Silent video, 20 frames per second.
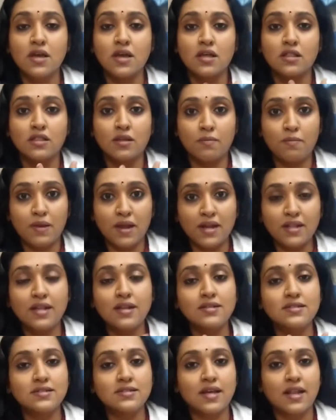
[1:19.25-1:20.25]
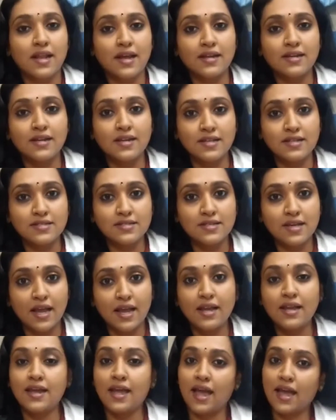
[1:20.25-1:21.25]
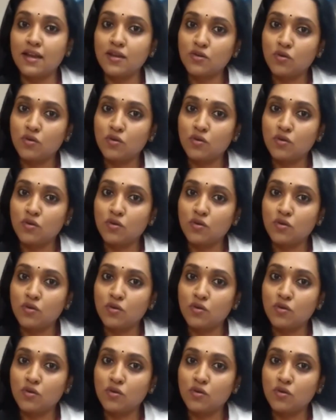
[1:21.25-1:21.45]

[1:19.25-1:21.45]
the blood that is collected inside can